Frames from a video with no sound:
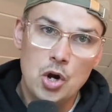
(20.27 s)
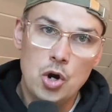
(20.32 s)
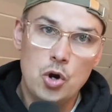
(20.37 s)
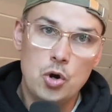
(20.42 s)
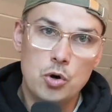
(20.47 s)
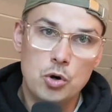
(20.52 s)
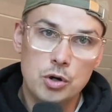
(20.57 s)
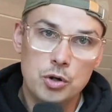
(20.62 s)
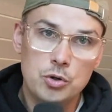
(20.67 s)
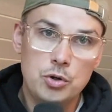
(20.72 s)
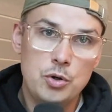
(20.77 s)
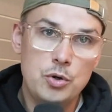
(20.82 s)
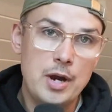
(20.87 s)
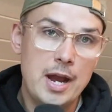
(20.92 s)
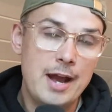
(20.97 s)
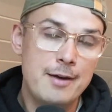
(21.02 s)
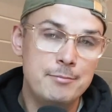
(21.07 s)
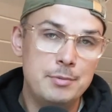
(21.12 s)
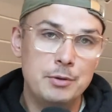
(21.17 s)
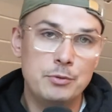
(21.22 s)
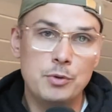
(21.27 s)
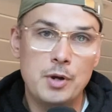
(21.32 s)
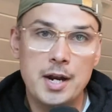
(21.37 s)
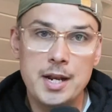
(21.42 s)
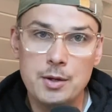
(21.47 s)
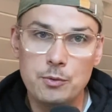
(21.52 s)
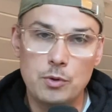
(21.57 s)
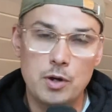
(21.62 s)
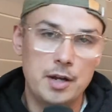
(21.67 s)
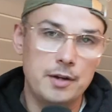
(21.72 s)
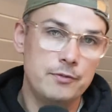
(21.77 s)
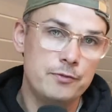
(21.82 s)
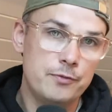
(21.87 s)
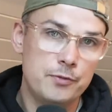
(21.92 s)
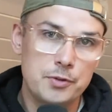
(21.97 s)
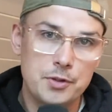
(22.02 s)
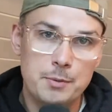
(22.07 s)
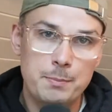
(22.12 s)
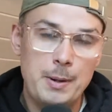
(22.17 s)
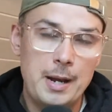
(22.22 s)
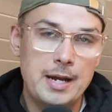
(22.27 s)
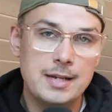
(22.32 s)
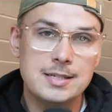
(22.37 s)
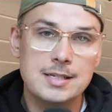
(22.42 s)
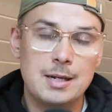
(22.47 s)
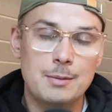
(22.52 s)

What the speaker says: or who have been running one for the past